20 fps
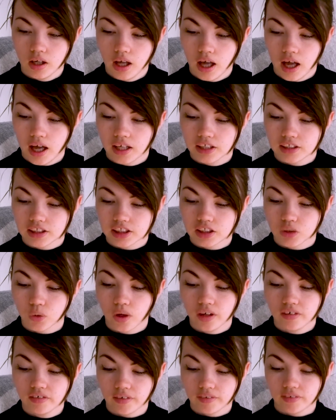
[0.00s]
And it's
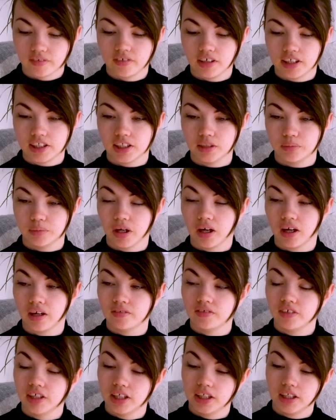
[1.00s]
quite rough and ready, but I'm
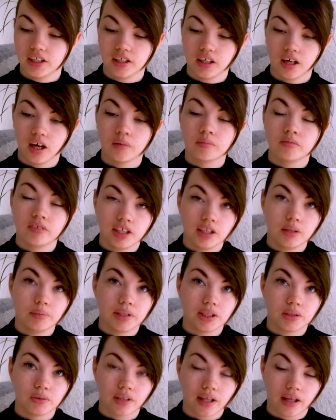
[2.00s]
really
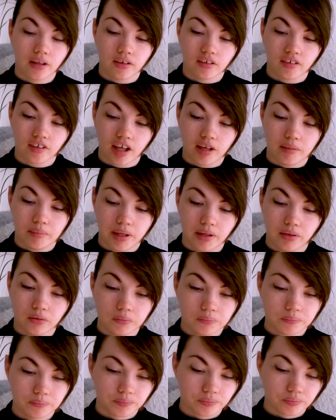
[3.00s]
pleased with how this came out.
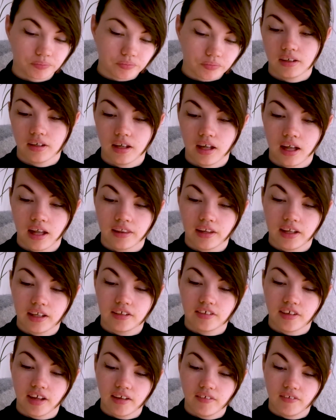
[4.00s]
And then
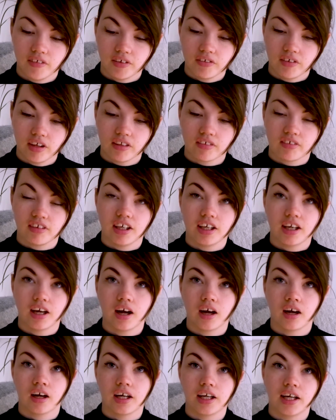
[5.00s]
day 53,
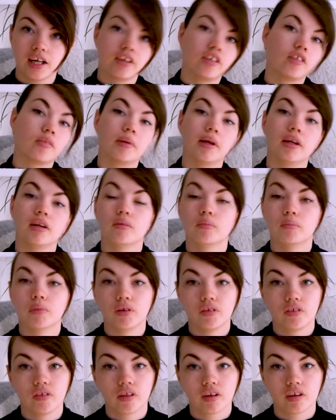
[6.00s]
I had spent
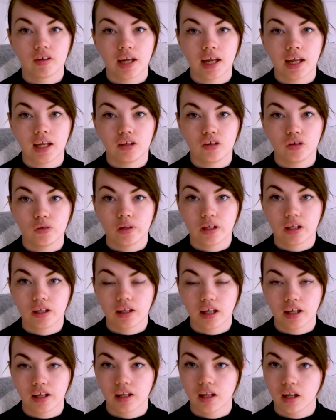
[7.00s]
most of the day doing
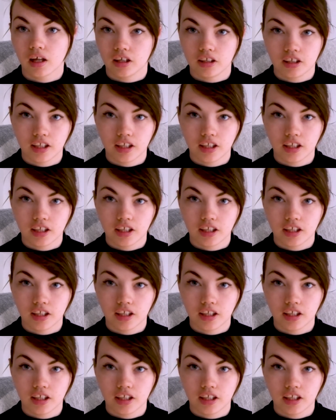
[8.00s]
like client